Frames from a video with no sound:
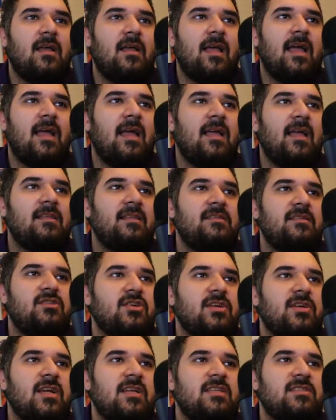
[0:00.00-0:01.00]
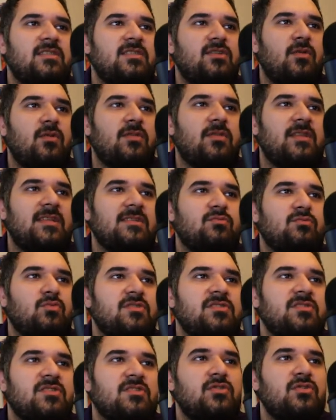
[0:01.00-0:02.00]
And you're going to need to know that these
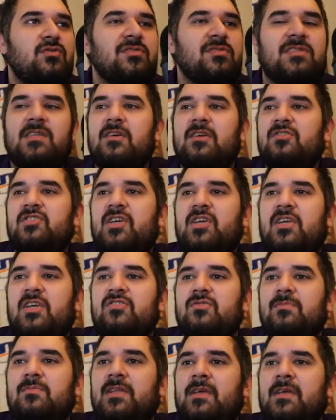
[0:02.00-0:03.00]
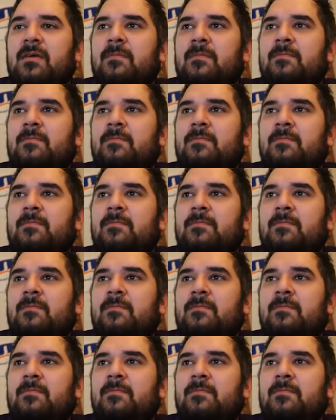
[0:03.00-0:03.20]
words are used interchangeably.